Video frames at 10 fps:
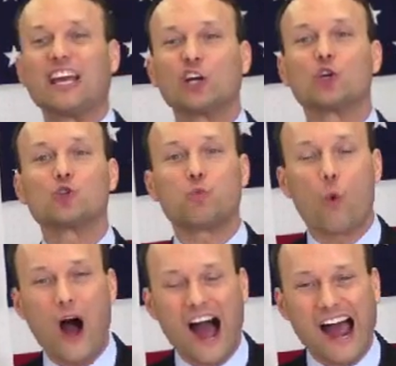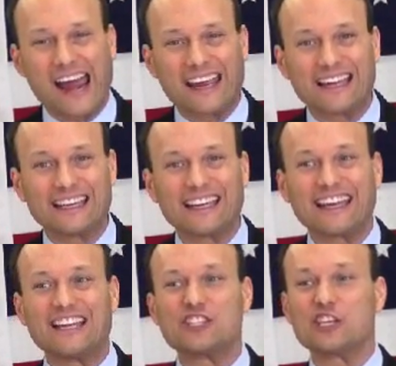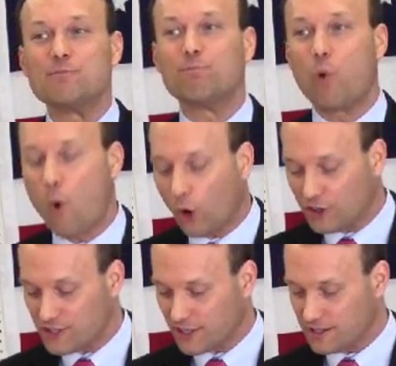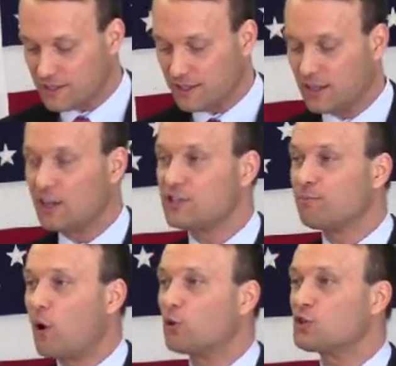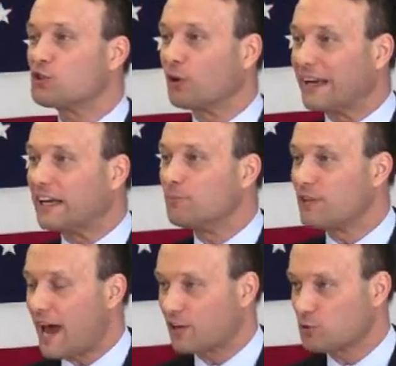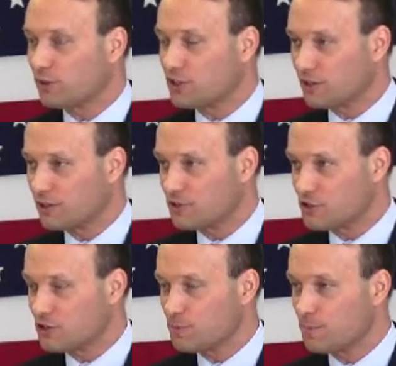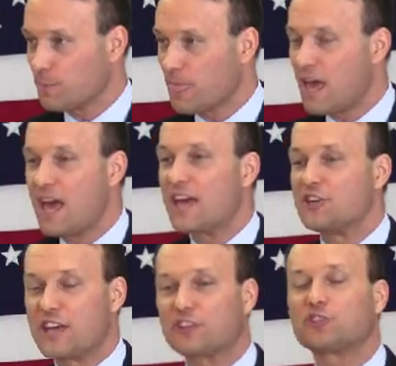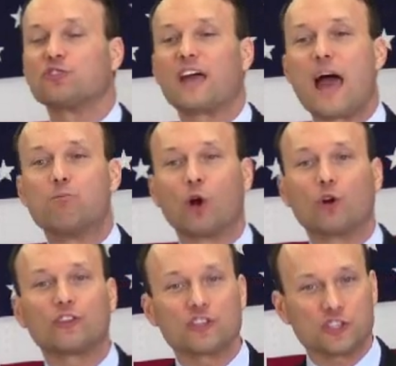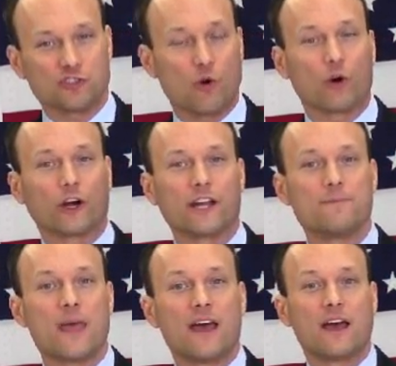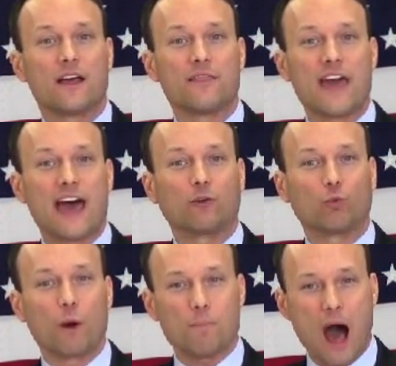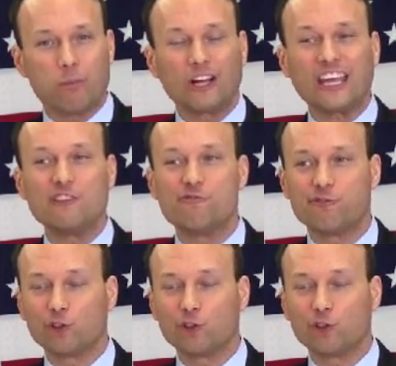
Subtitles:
Here's why it's important to post your income tax returns. Yesterday I broke the story that Republican